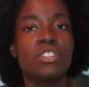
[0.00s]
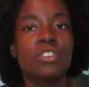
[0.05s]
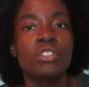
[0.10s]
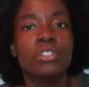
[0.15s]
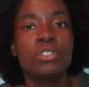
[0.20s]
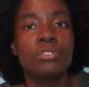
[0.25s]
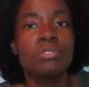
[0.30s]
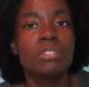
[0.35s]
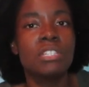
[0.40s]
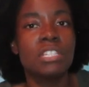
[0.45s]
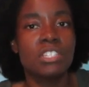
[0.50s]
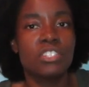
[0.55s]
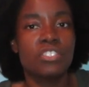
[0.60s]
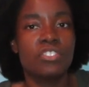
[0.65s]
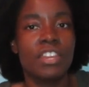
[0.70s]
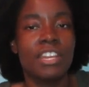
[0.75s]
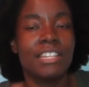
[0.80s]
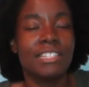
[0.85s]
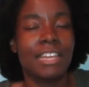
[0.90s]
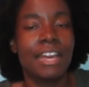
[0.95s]
you're losing
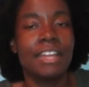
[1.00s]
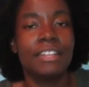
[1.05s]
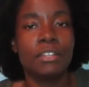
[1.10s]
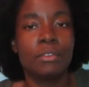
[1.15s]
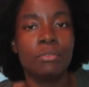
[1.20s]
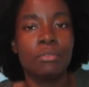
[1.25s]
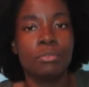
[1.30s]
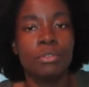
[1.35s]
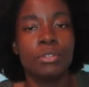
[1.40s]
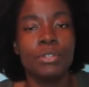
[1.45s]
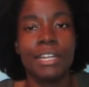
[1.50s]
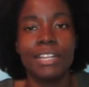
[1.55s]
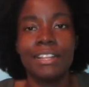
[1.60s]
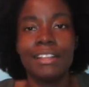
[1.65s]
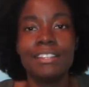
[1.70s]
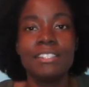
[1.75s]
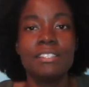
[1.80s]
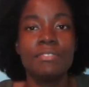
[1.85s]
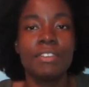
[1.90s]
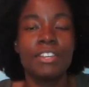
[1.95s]
strands at the root, and
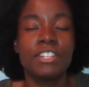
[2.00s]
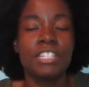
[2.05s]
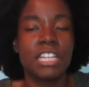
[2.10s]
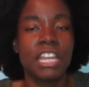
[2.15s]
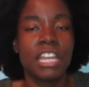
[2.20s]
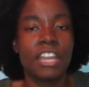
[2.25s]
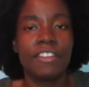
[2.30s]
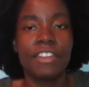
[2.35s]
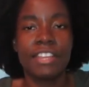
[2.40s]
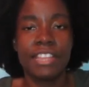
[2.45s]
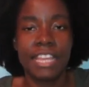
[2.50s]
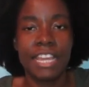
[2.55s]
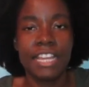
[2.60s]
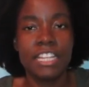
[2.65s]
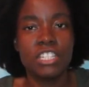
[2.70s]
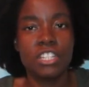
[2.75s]
that's a very scary thing.